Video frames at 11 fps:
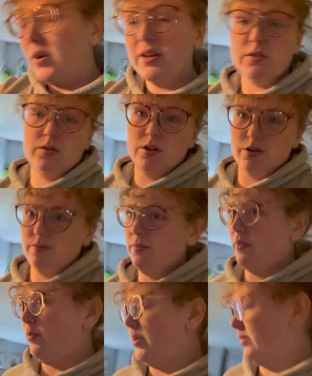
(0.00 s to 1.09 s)
guys know
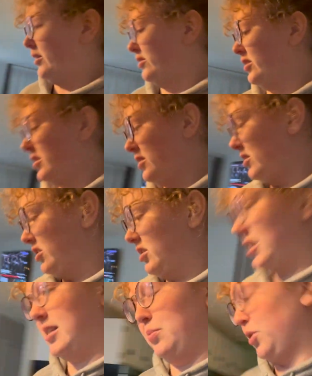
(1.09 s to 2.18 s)
if you've been around since
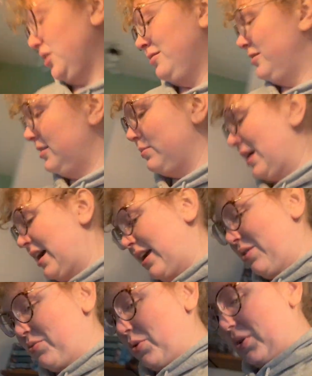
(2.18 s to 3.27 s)
December, my
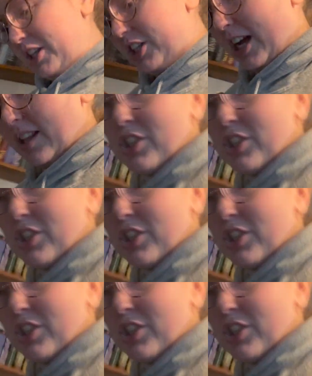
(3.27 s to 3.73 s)
rolling challenge.